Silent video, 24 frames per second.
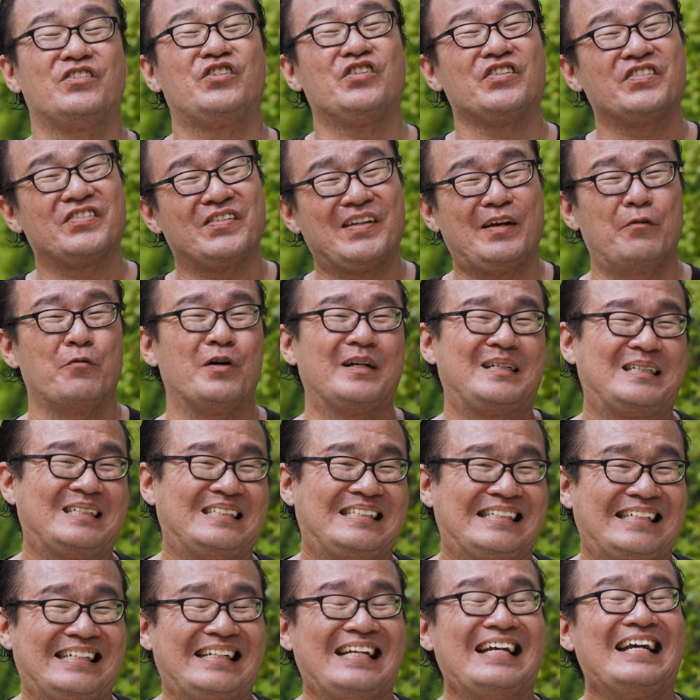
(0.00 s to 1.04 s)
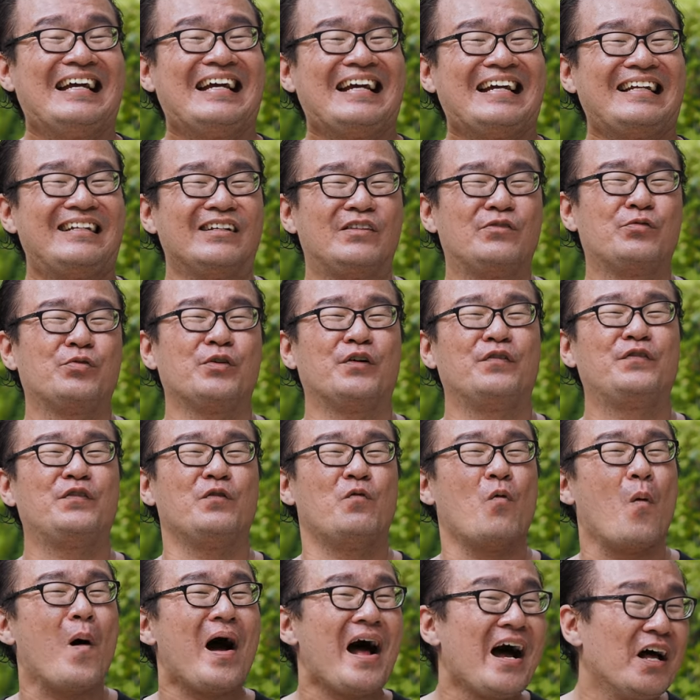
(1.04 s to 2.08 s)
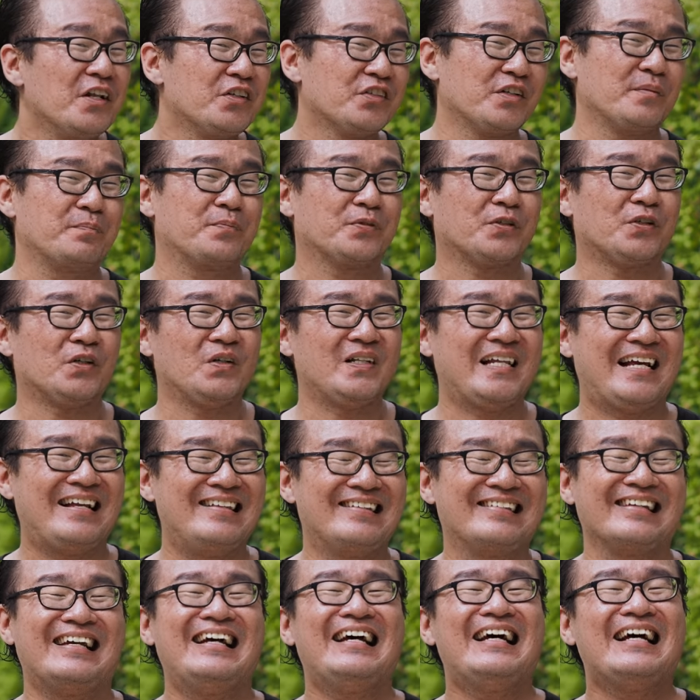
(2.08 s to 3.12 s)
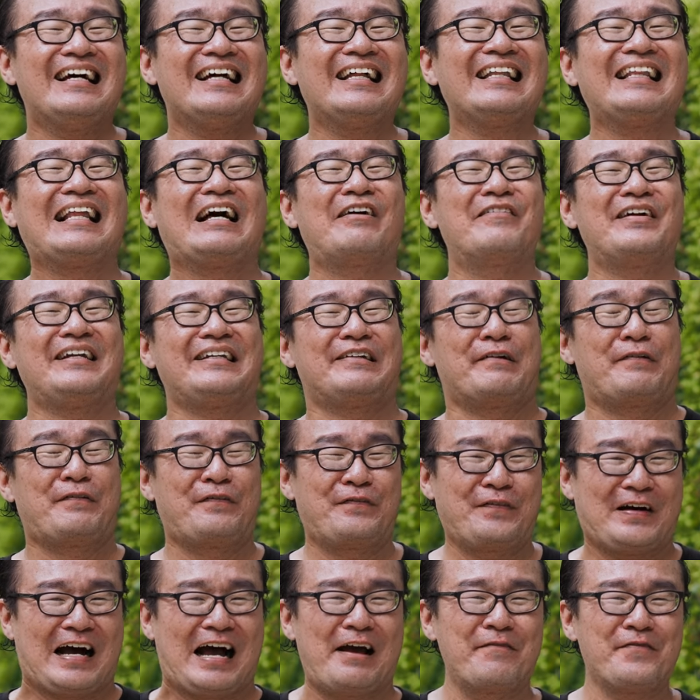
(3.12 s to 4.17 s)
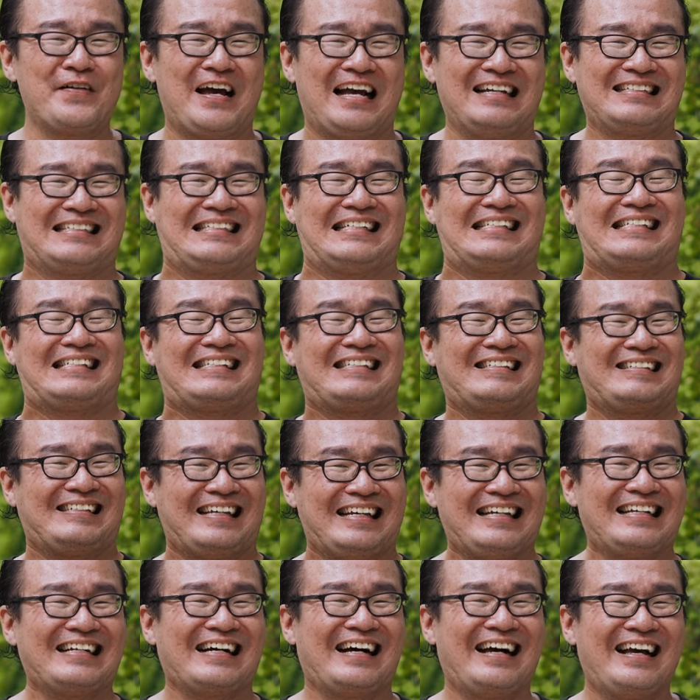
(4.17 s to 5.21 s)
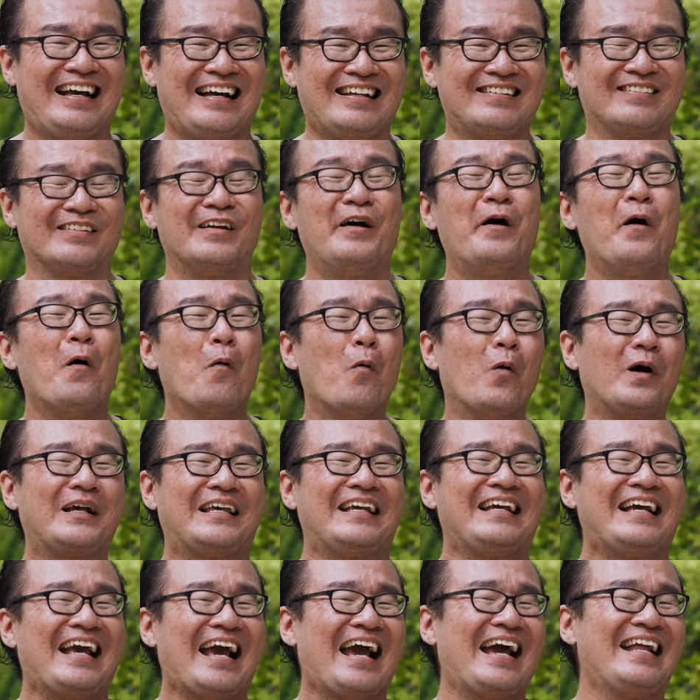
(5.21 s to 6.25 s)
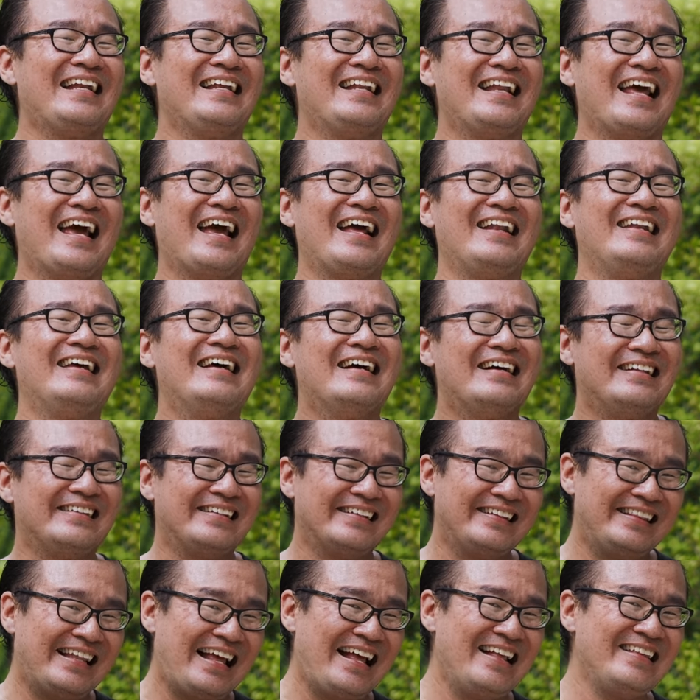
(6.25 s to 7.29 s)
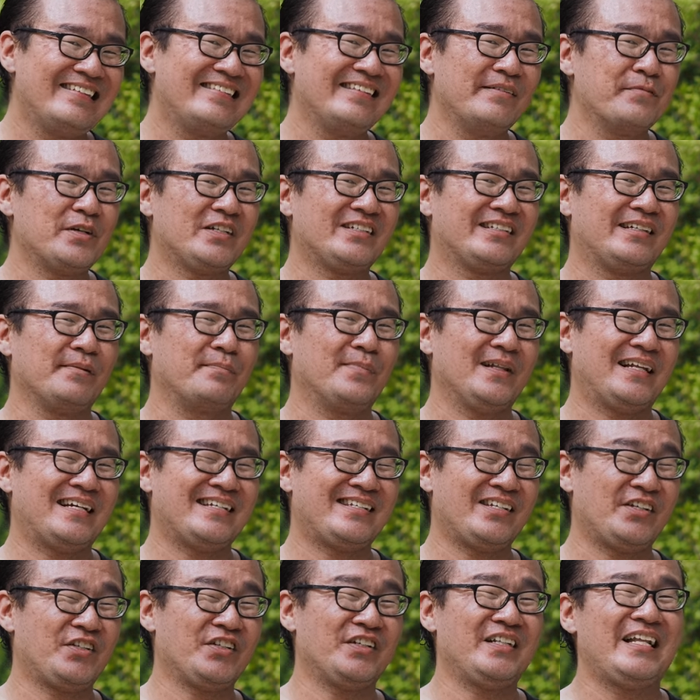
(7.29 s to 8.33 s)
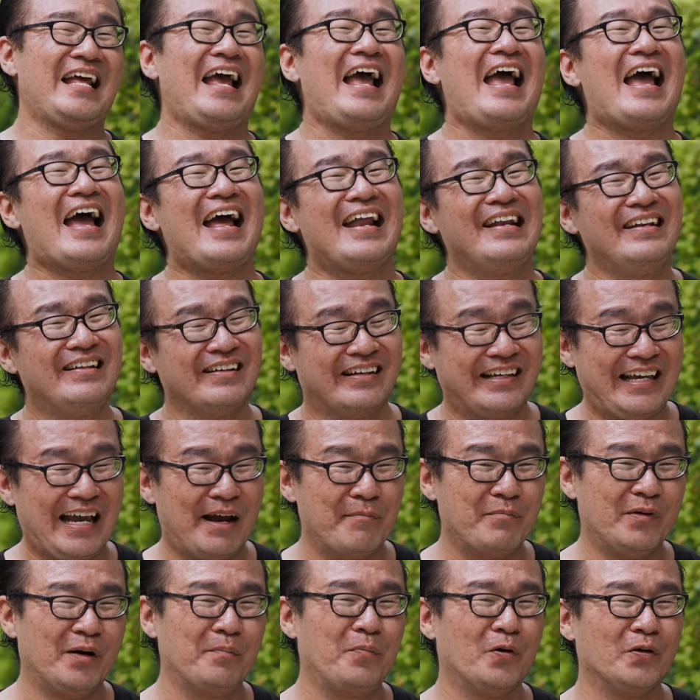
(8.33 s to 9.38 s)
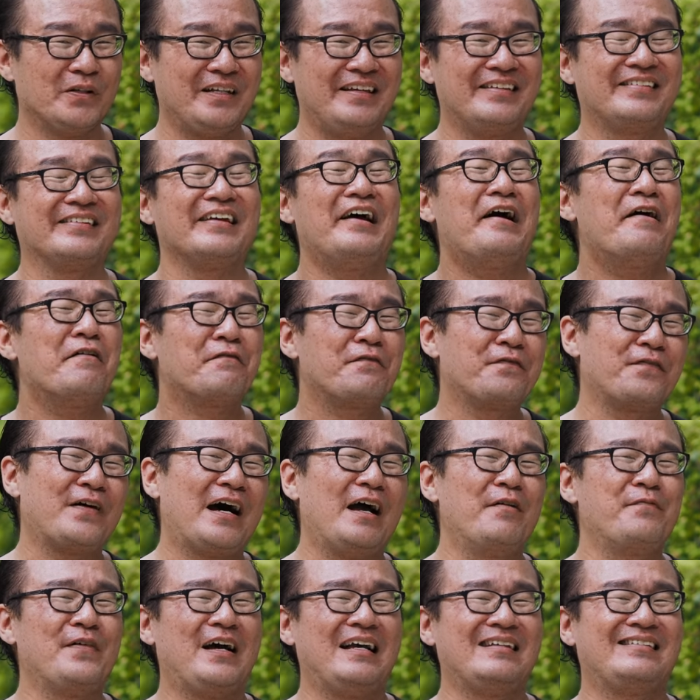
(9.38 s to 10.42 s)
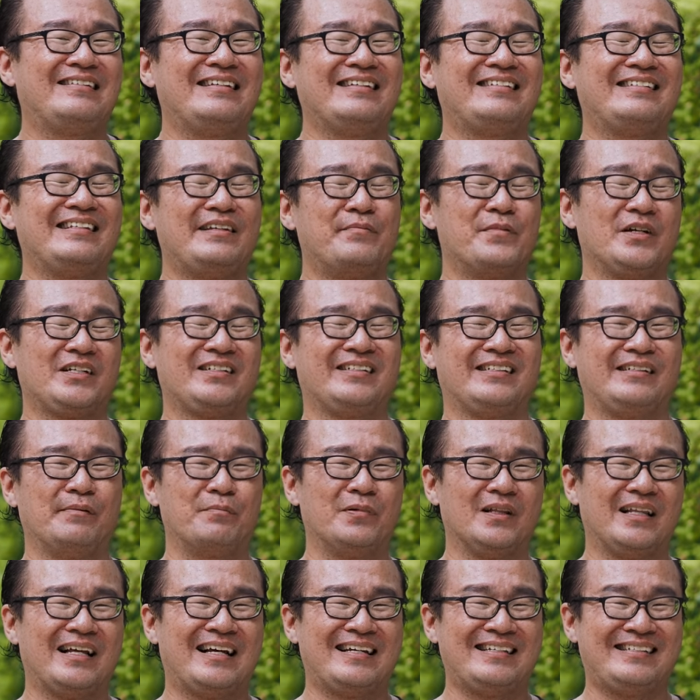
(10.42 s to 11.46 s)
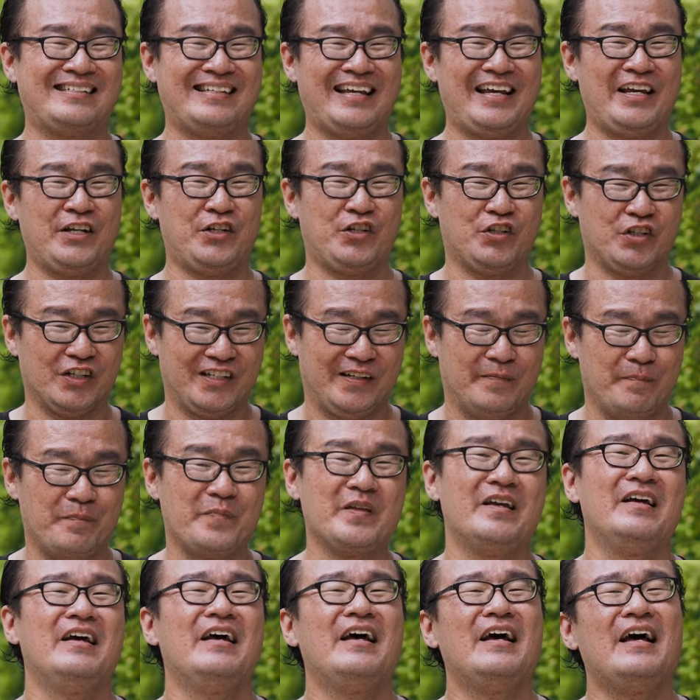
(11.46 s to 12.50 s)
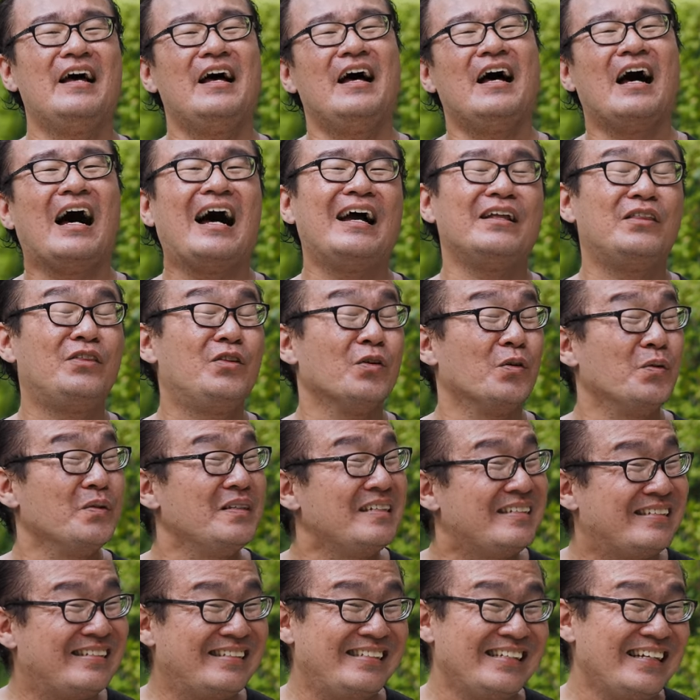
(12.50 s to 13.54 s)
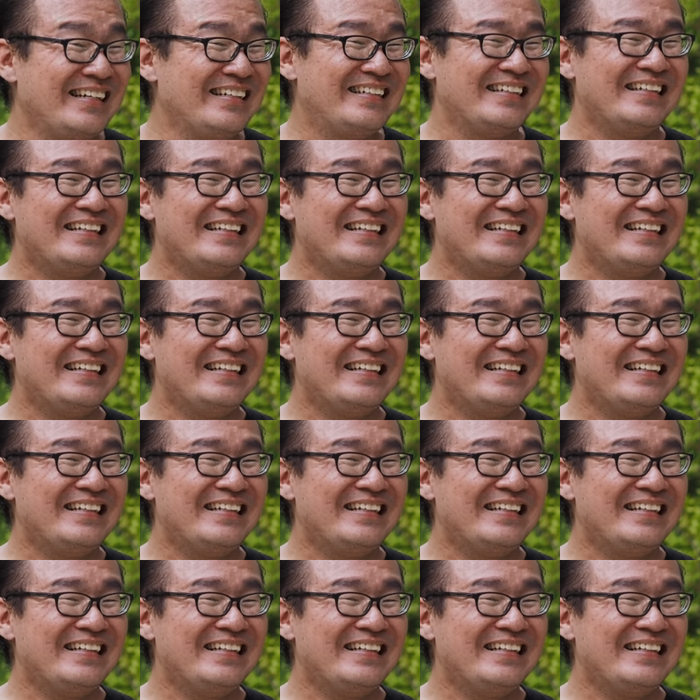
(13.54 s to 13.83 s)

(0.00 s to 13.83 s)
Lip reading: just like what they did in the 12-100 Pro lens, allowing the 5-axis sync IS working hand in hand, the lens image stabilization and the camera body's 5-axis image stabilization. I don't see the